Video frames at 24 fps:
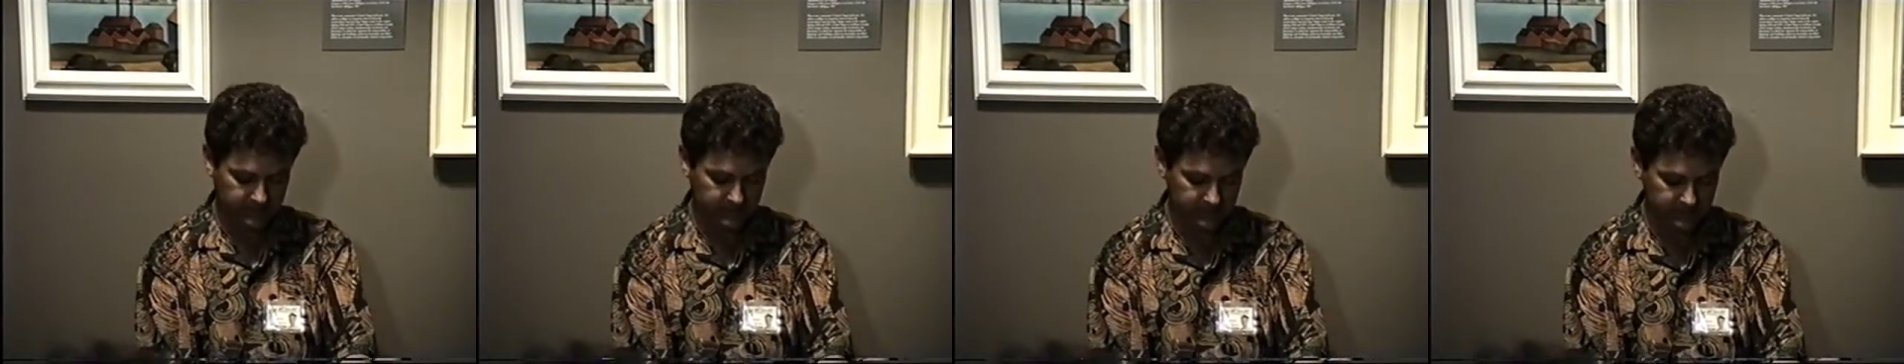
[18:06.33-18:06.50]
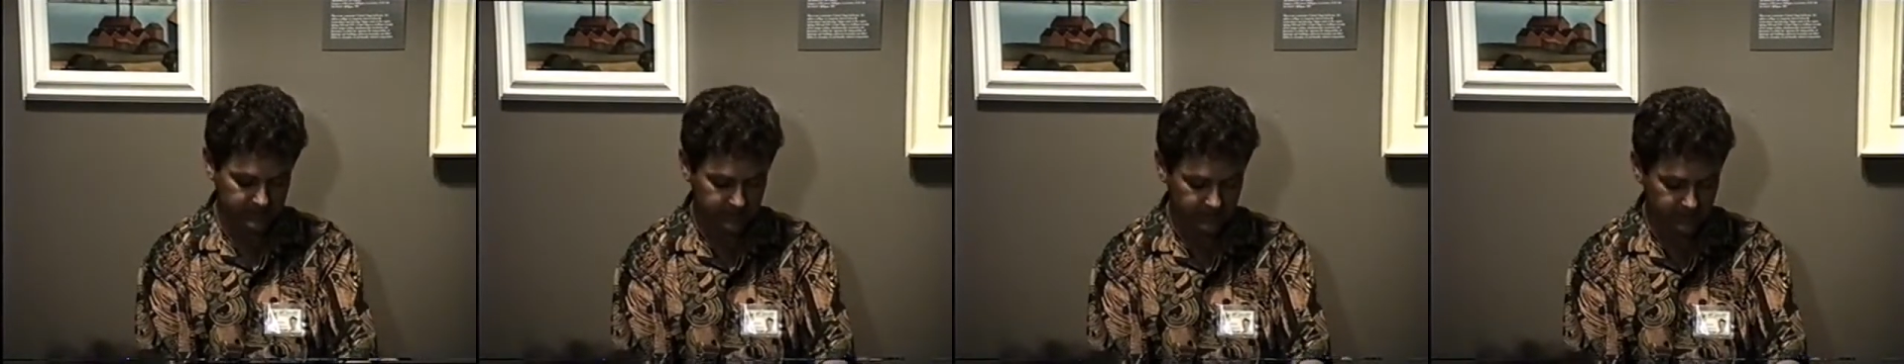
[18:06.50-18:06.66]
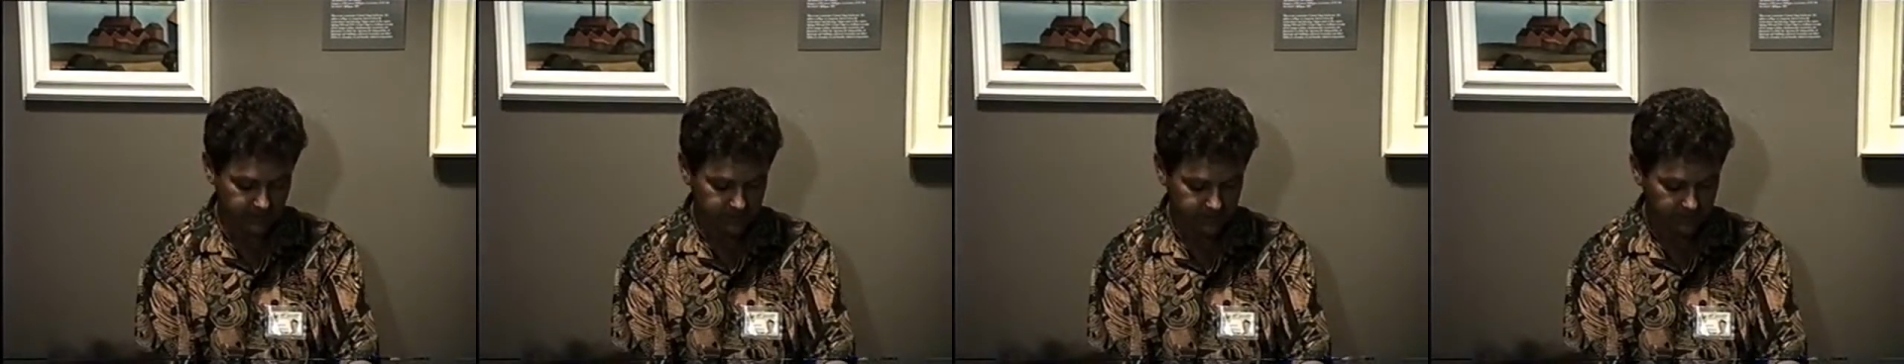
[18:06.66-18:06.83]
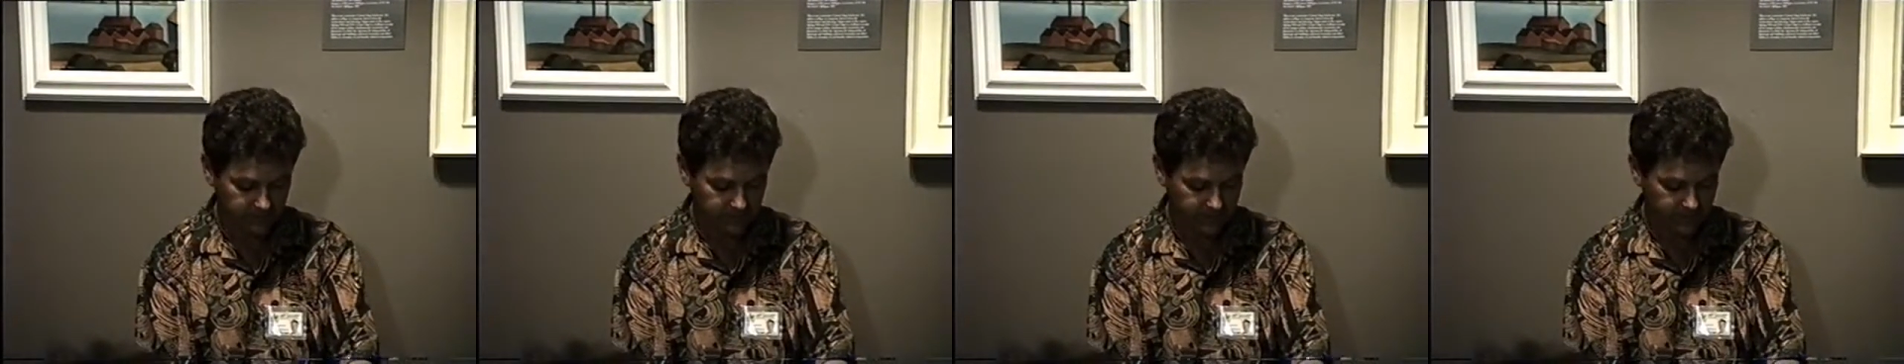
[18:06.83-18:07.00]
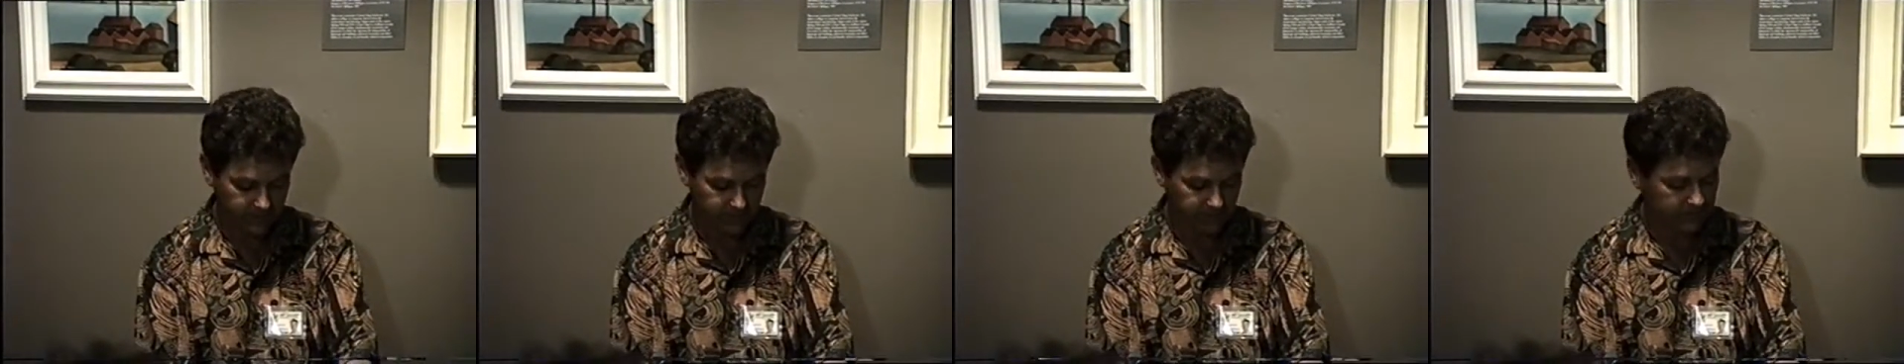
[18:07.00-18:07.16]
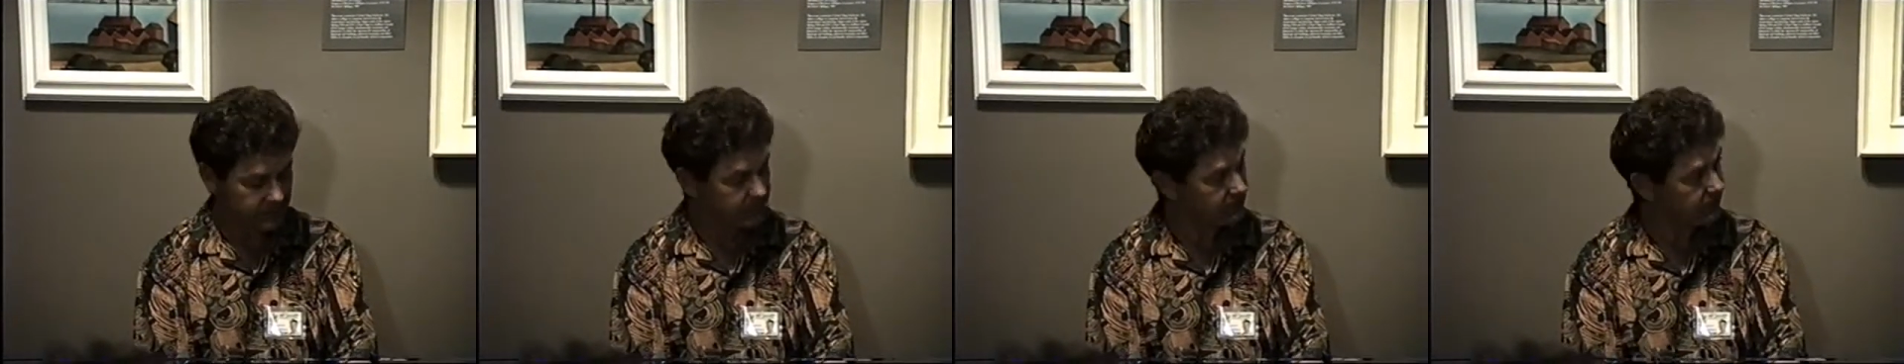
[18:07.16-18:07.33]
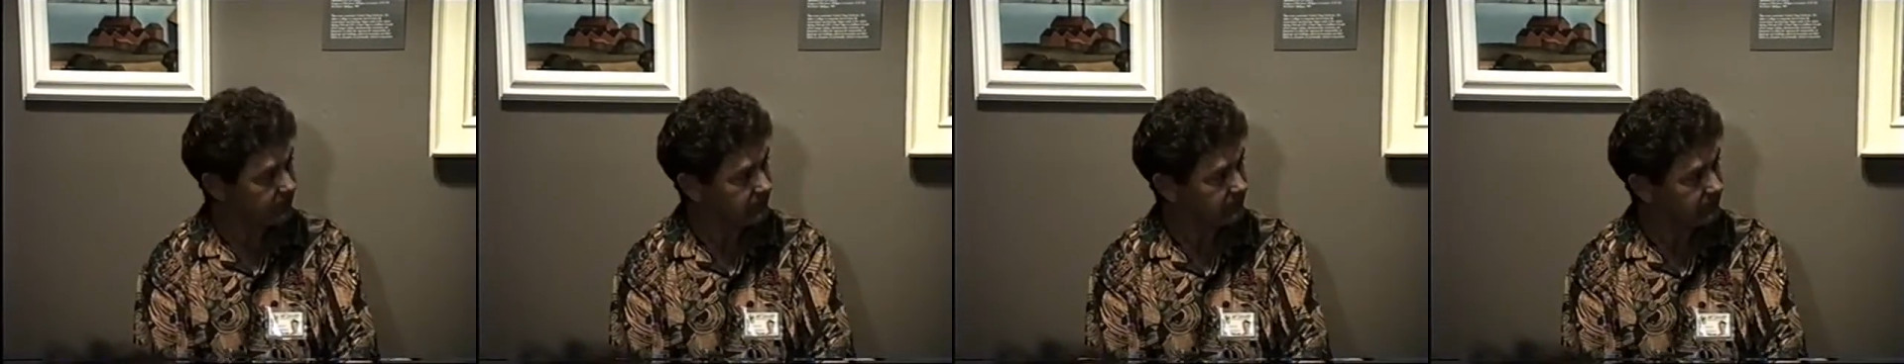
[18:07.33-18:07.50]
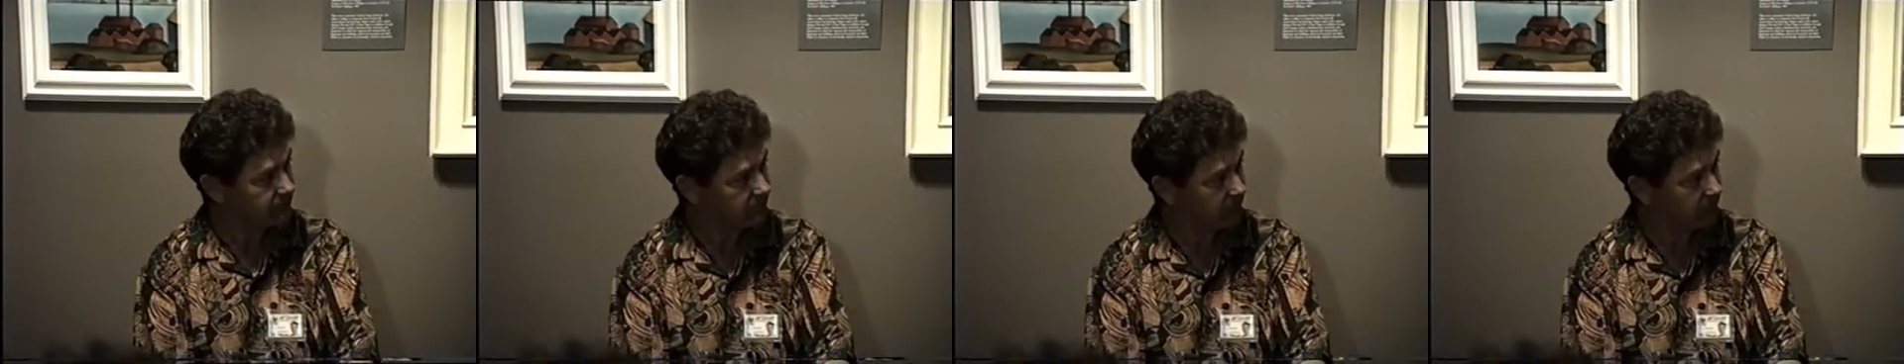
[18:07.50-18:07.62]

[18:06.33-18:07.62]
said to me about when she was